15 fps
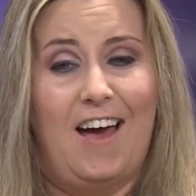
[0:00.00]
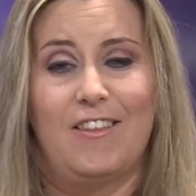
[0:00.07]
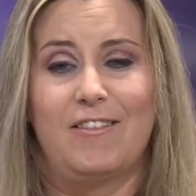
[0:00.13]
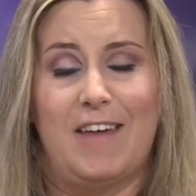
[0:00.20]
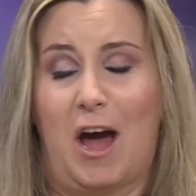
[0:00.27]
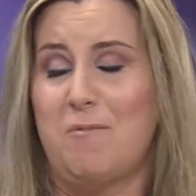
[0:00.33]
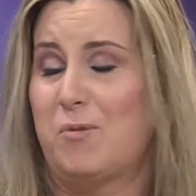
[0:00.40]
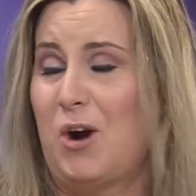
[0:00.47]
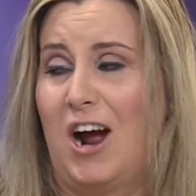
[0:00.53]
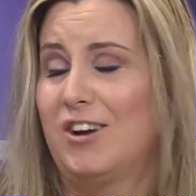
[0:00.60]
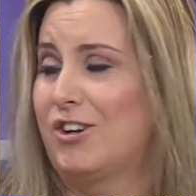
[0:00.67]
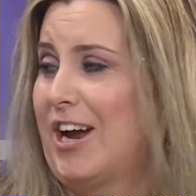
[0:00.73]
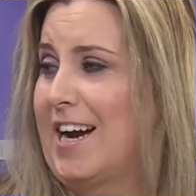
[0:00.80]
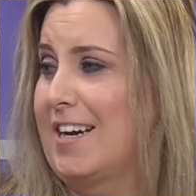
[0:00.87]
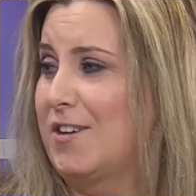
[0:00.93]
that
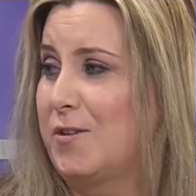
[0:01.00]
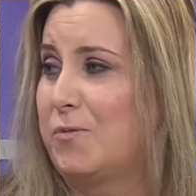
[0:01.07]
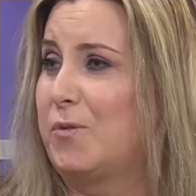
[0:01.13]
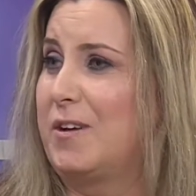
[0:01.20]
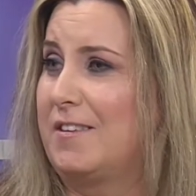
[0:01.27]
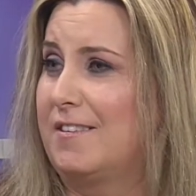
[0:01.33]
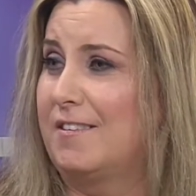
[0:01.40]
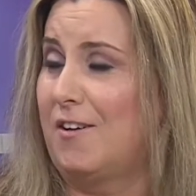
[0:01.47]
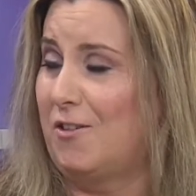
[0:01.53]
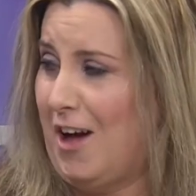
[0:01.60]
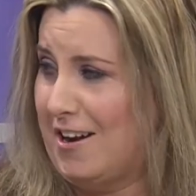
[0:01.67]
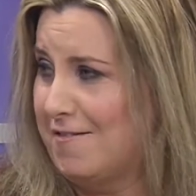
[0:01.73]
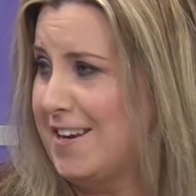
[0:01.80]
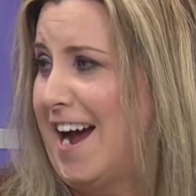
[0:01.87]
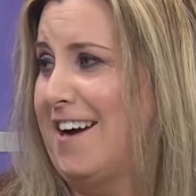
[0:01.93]
project was a lot
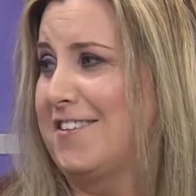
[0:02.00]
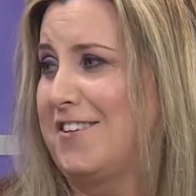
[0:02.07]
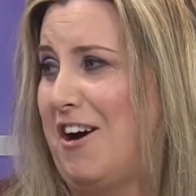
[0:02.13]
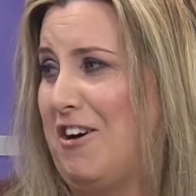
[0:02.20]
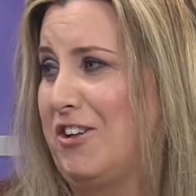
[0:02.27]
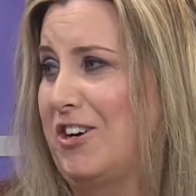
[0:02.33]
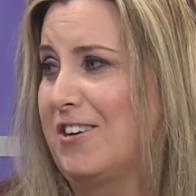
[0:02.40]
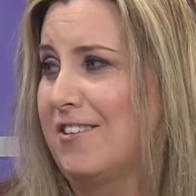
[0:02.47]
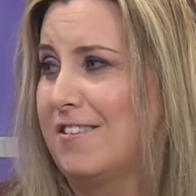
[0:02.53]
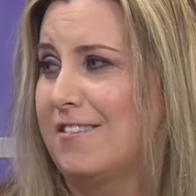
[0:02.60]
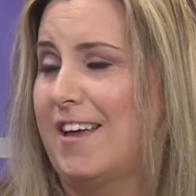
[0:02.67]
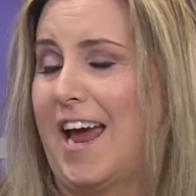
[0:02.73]
of tax dollars,